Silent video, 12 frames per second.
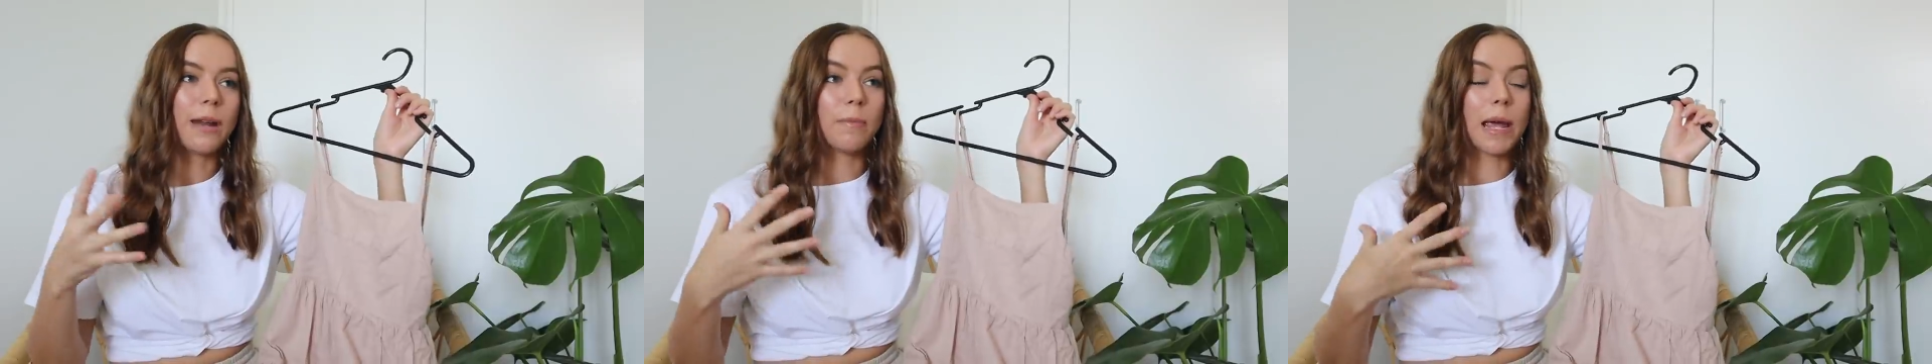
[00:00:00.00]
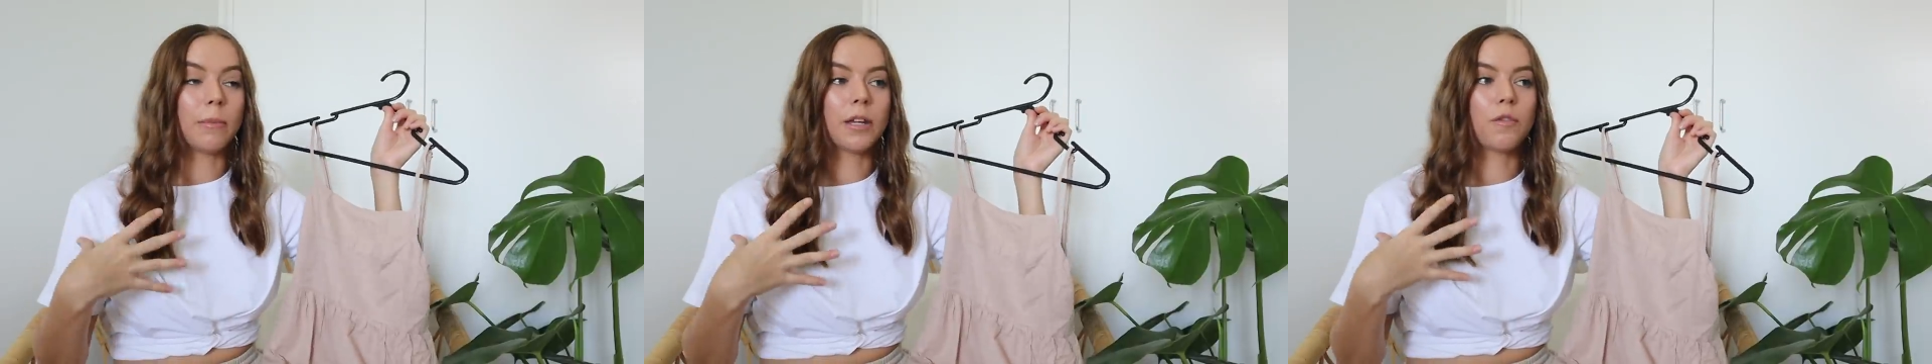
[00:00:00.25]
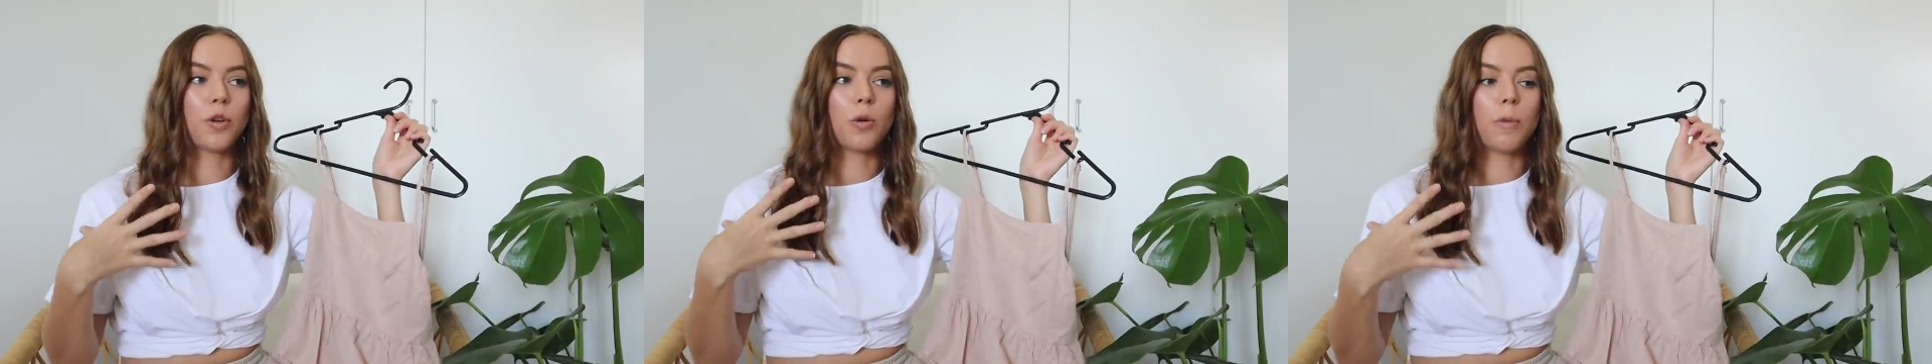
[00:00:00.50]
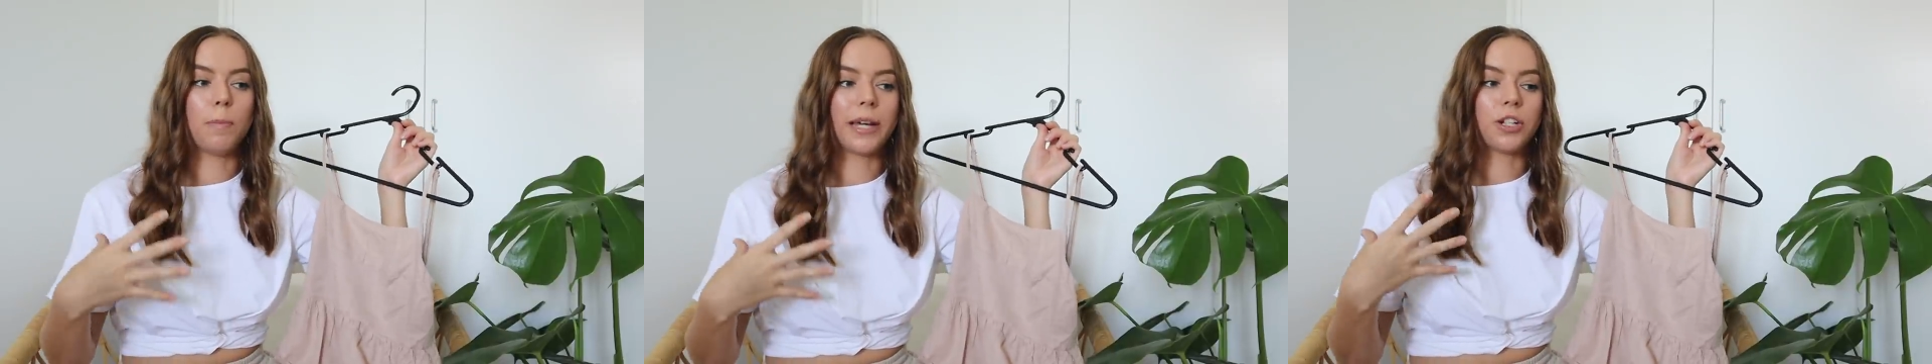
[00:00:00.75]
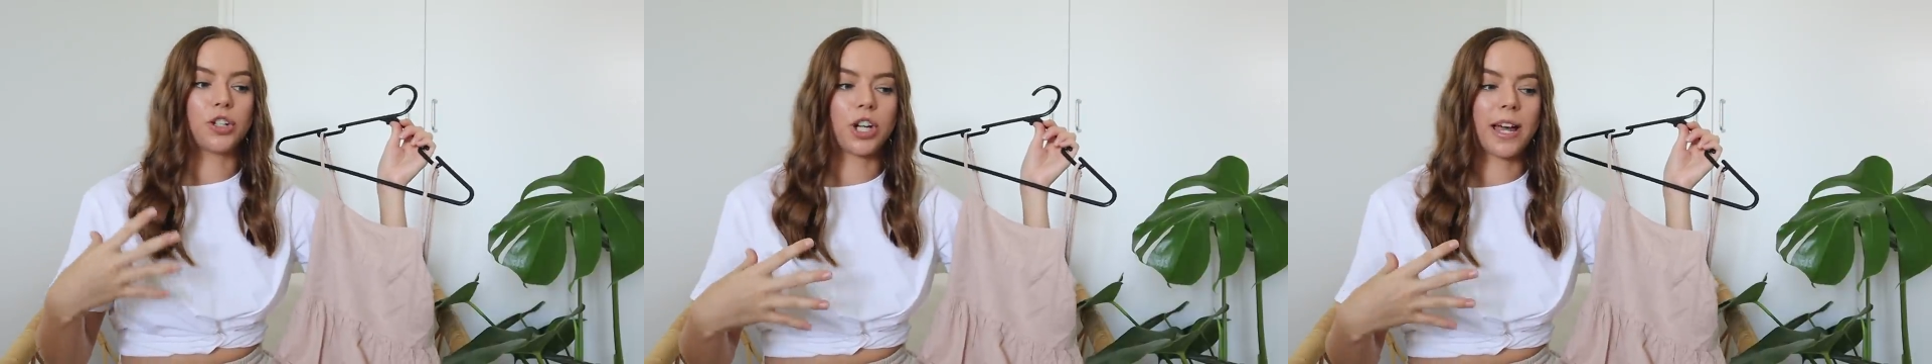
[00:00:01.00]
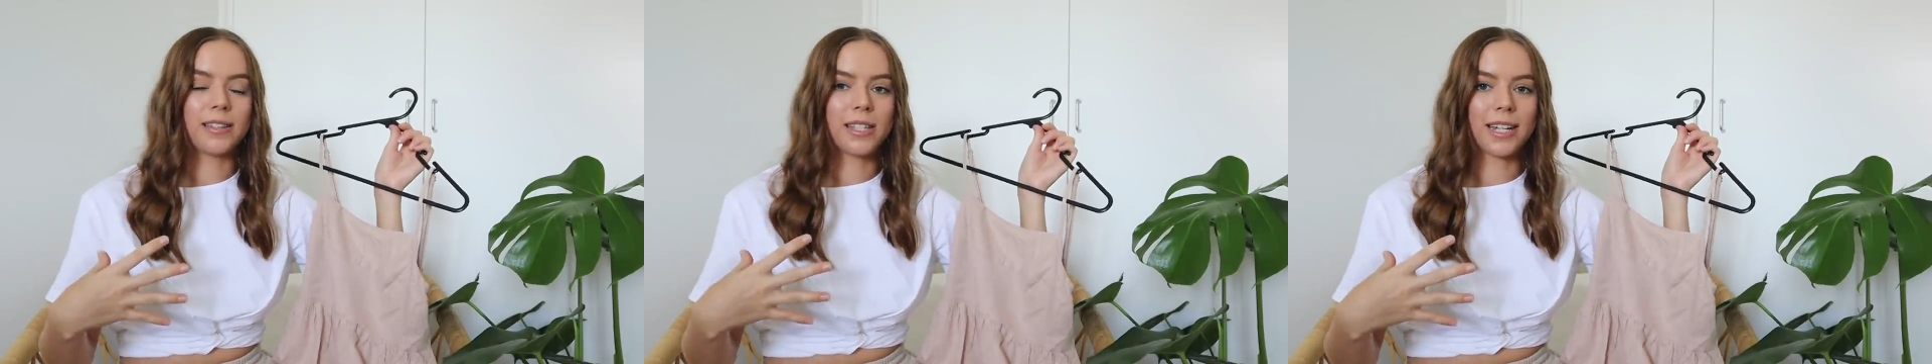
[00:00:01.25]
And maybe if you were bigger
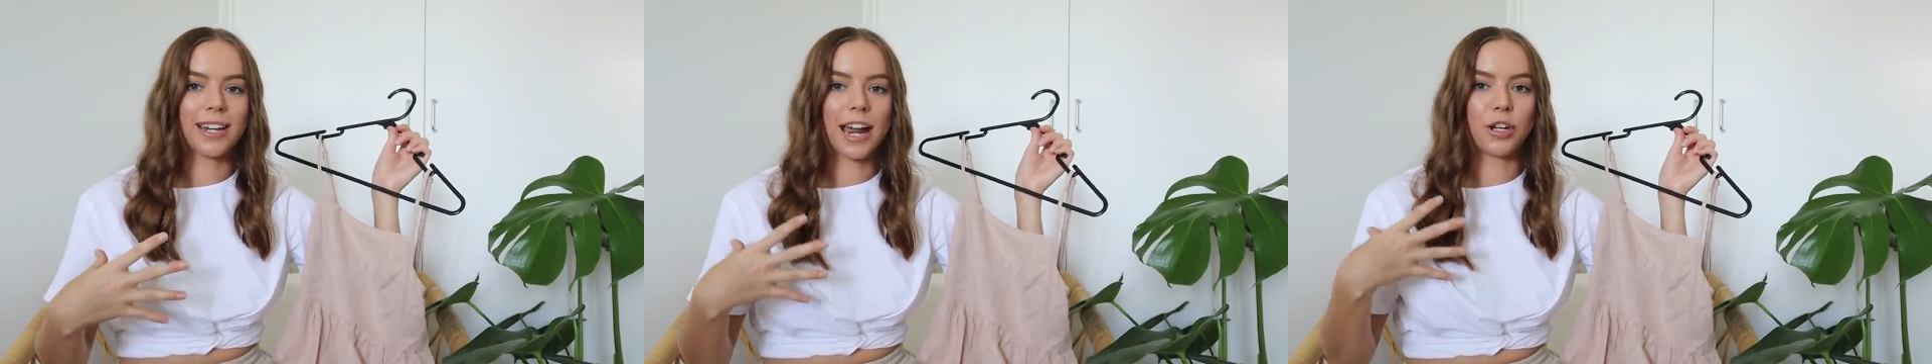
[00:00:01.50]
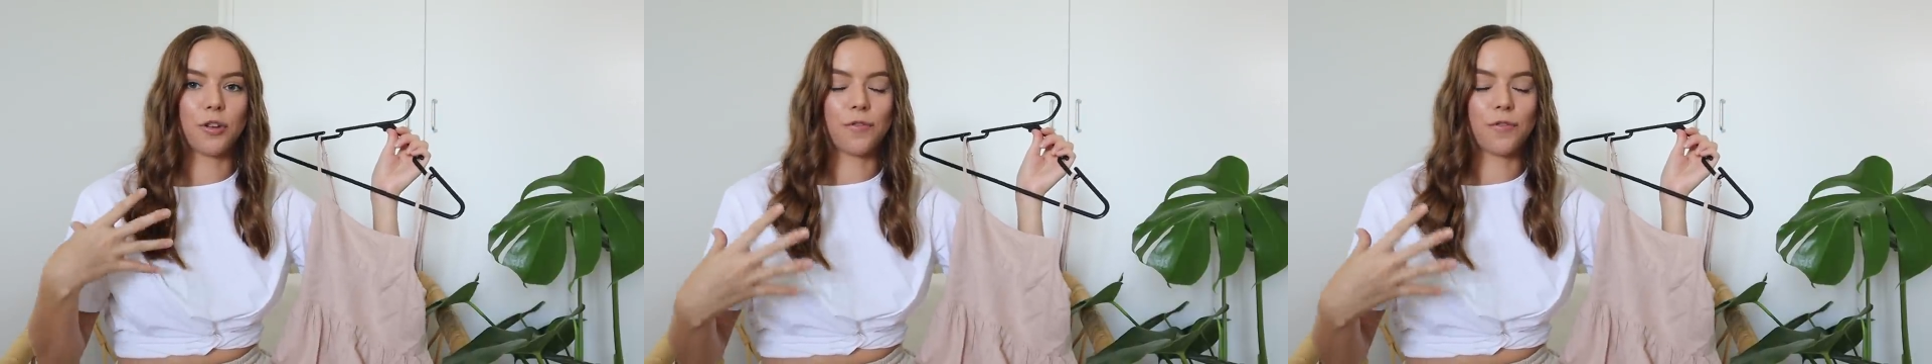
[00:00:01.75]
chested and you